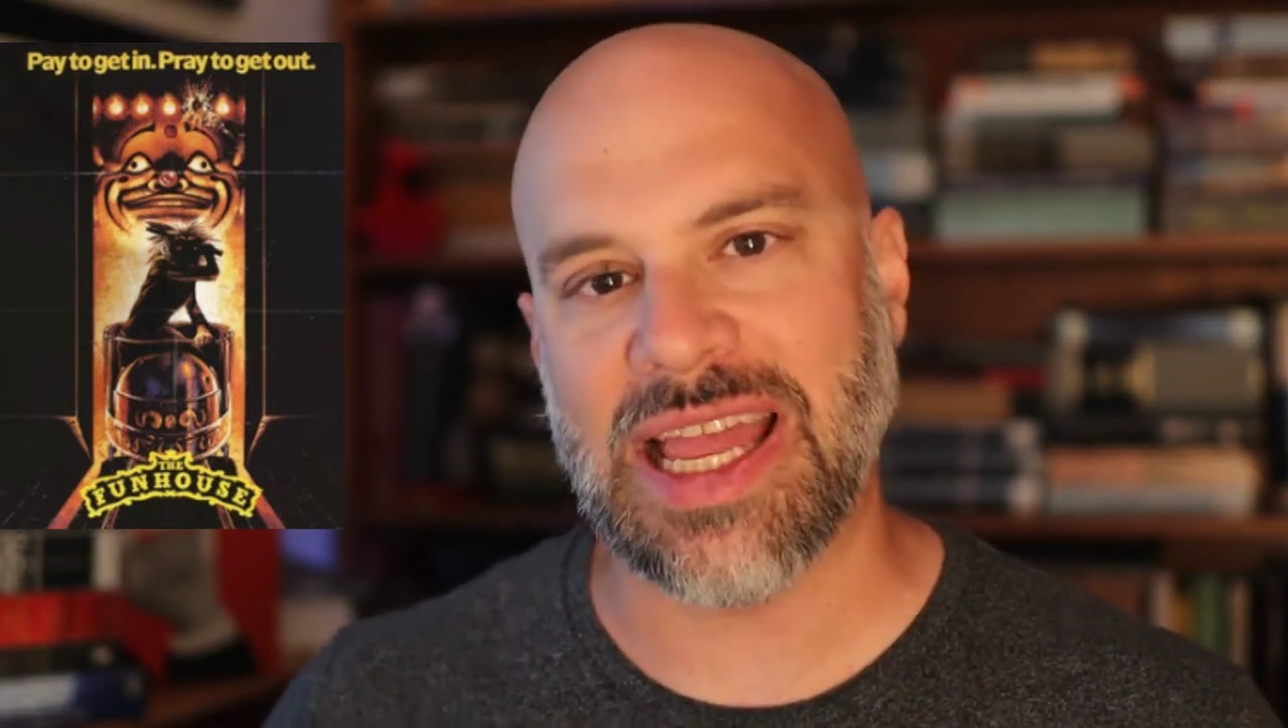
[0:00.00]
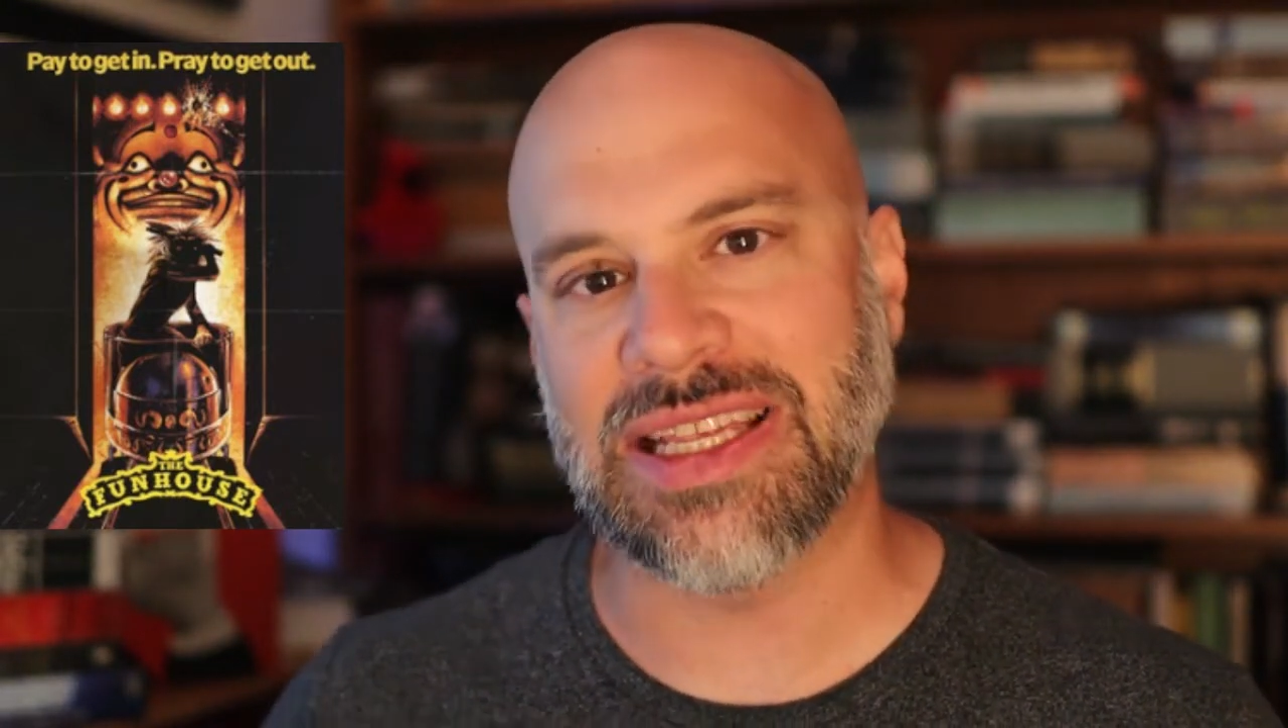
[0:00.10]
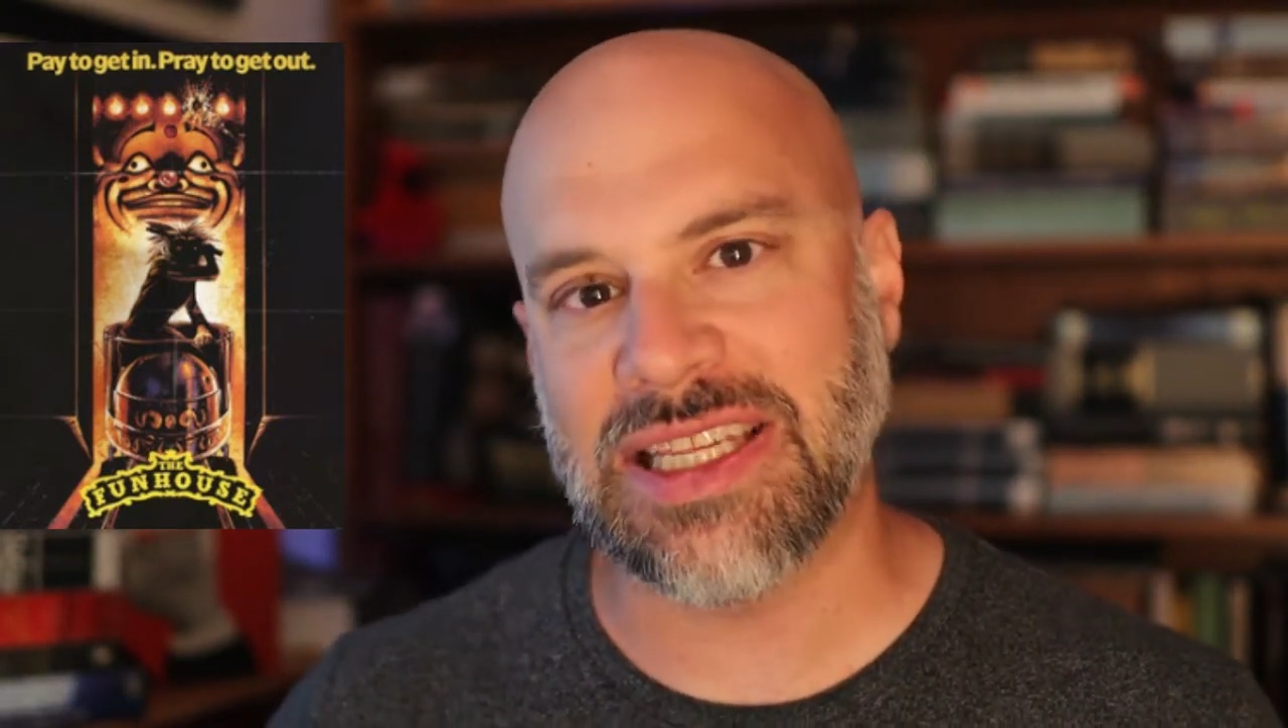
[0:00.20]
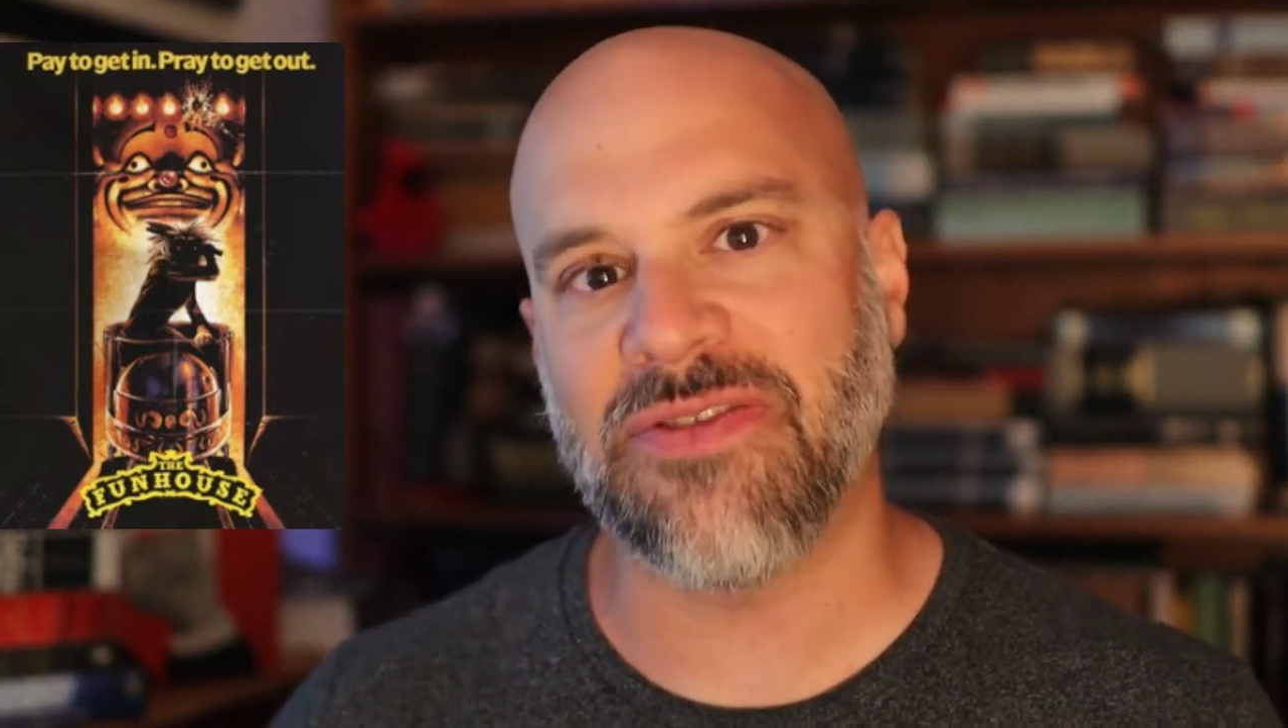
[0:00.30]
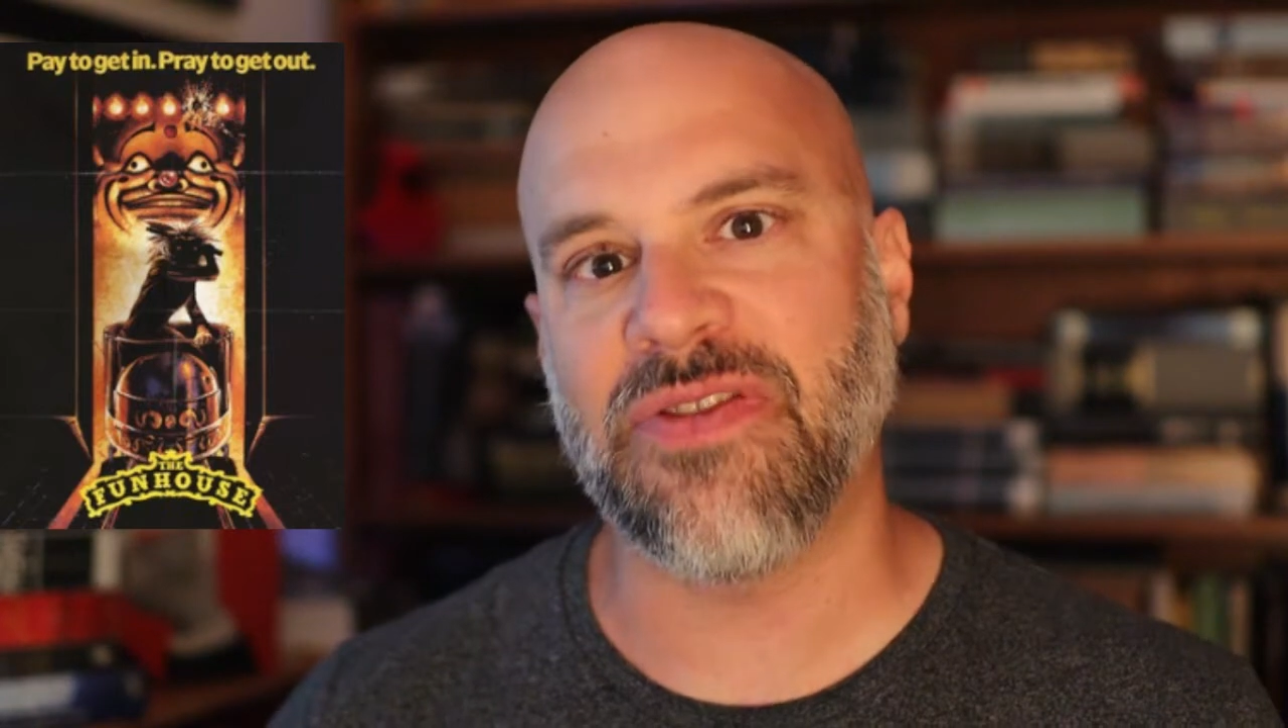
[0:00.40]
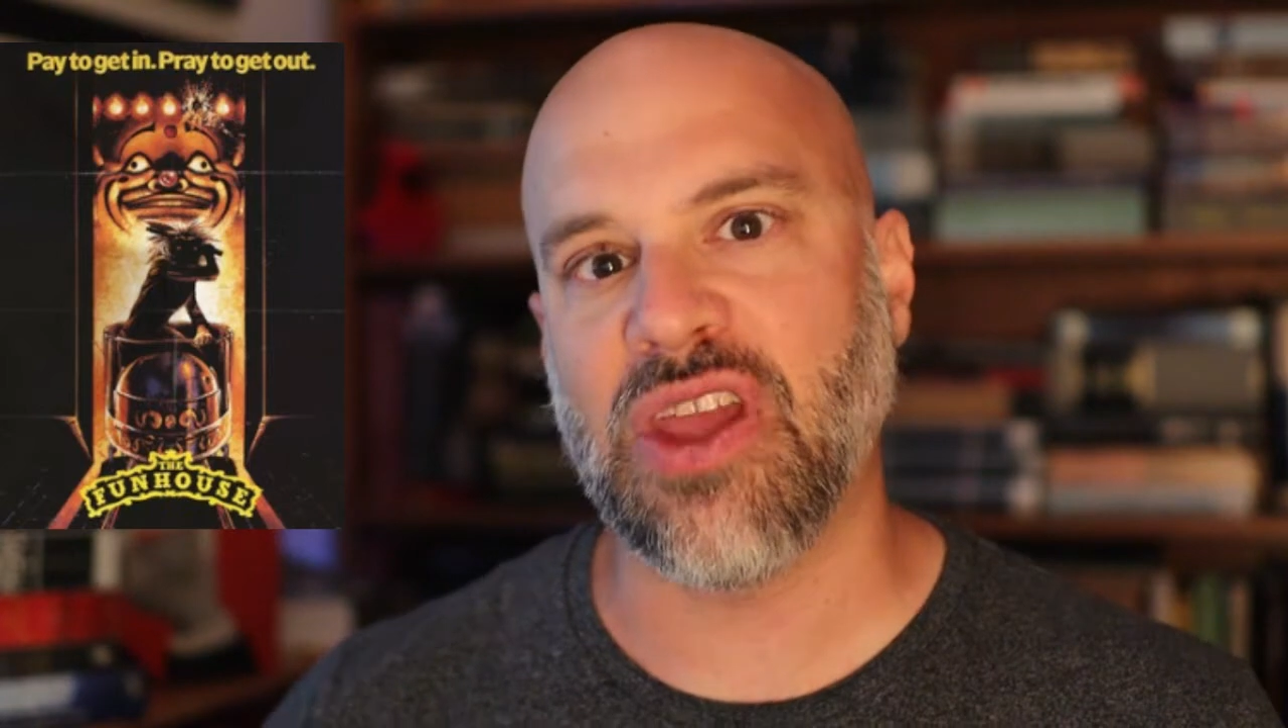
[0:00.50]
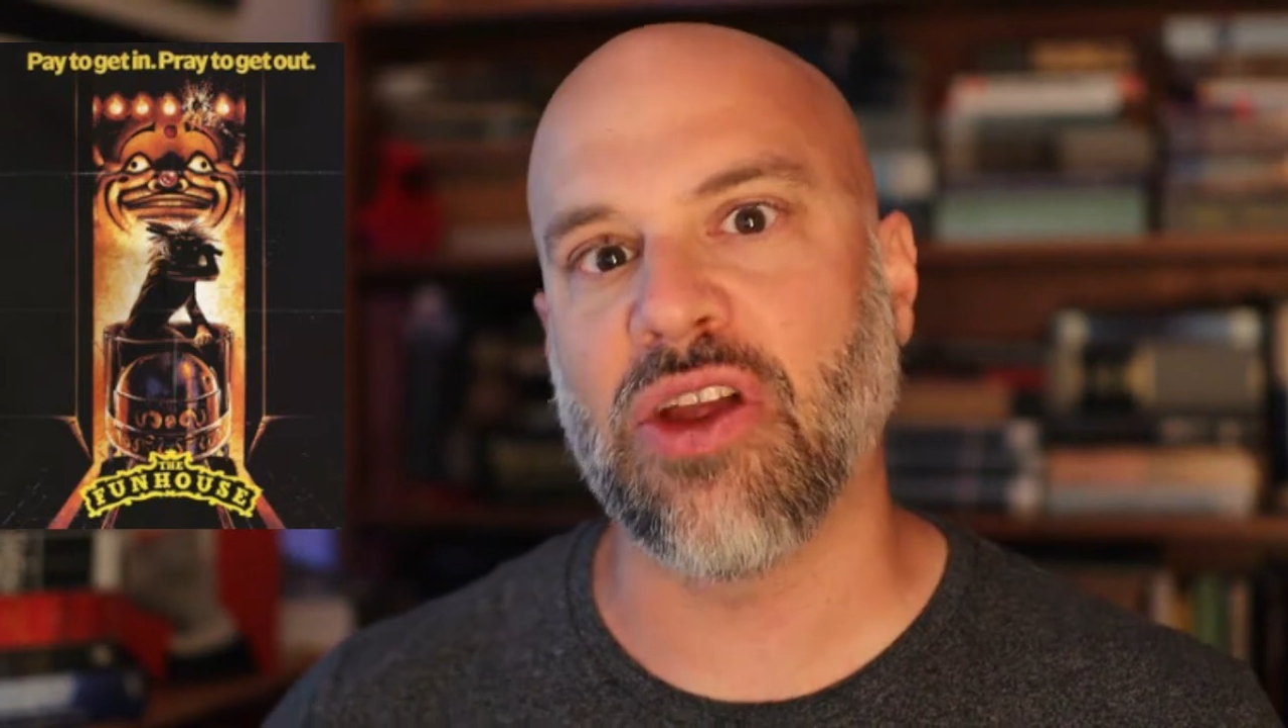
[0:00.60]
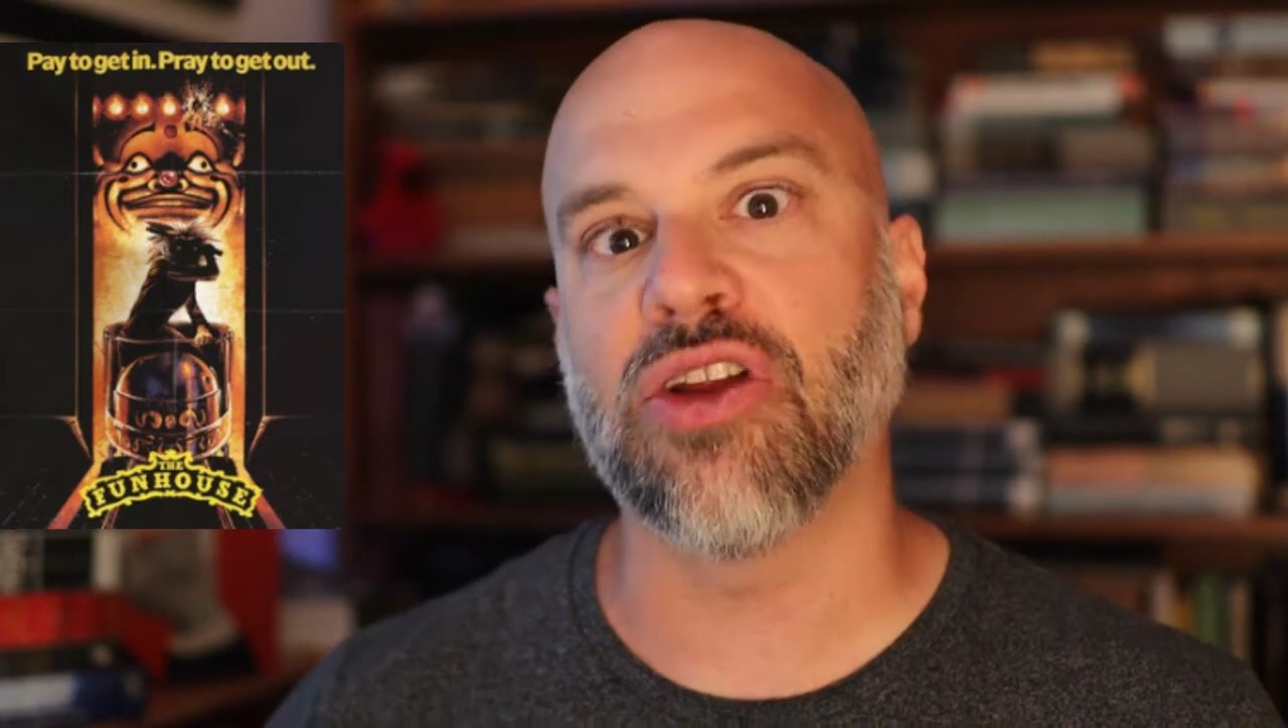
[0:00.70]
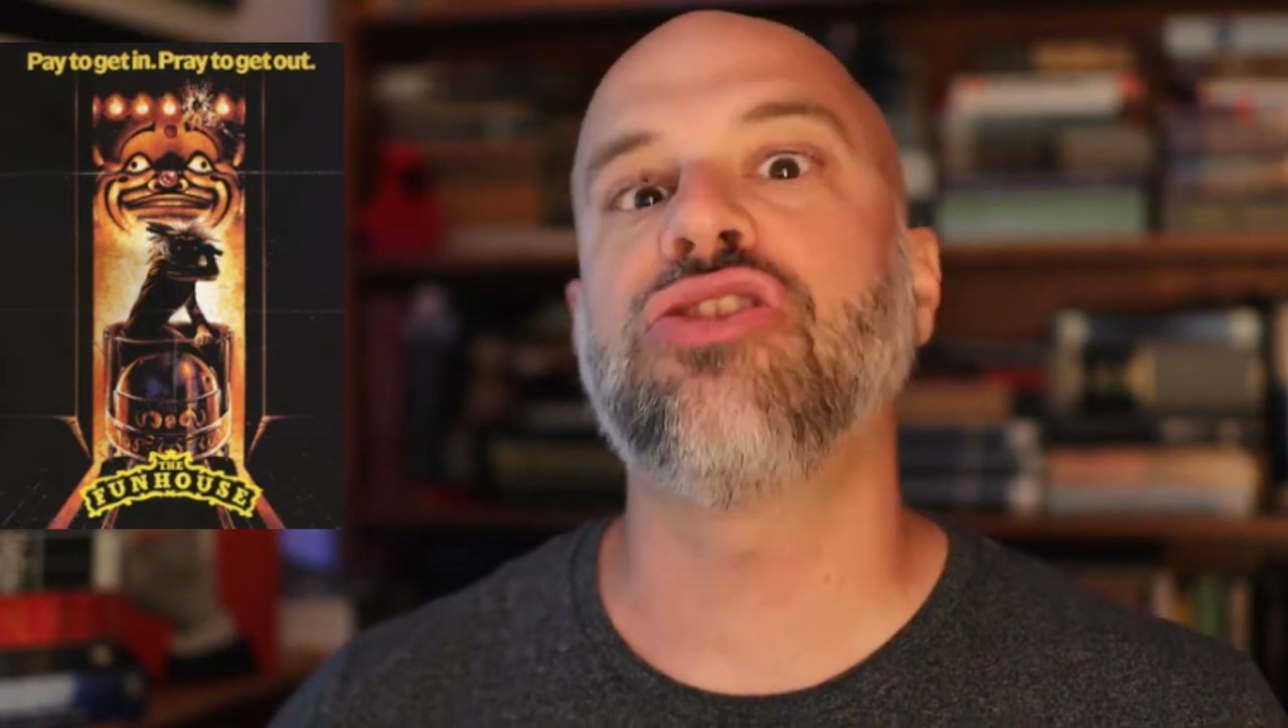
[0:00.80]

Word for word: as if they're,